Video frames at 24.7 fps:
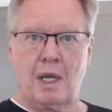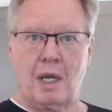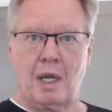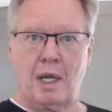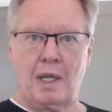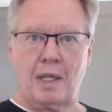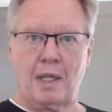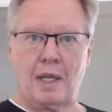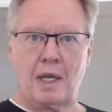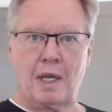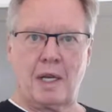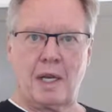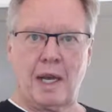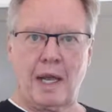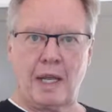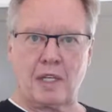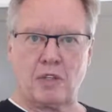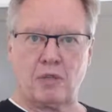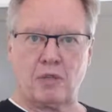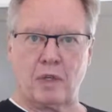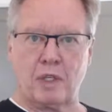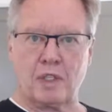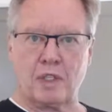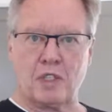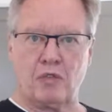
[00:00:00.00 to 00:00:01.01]
And then it
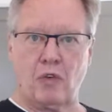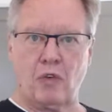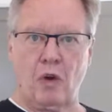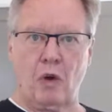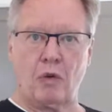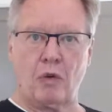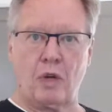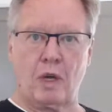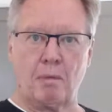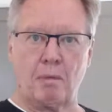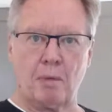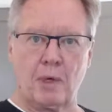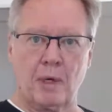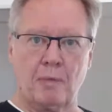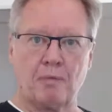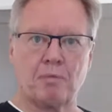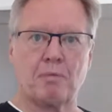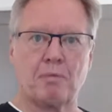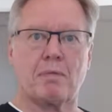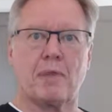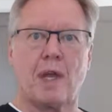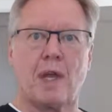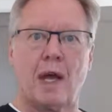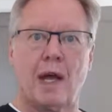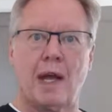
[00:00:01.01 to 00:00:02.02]
asked for his phone number.
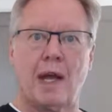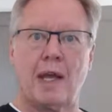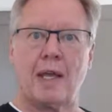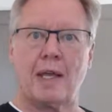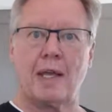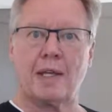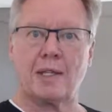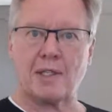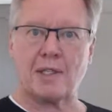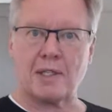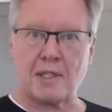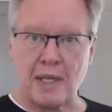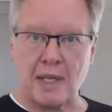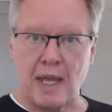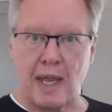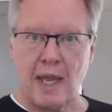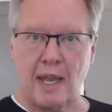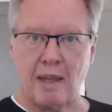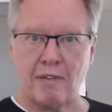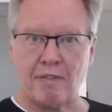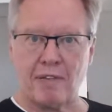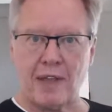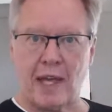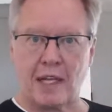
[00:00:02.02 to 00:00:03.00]
I hit save.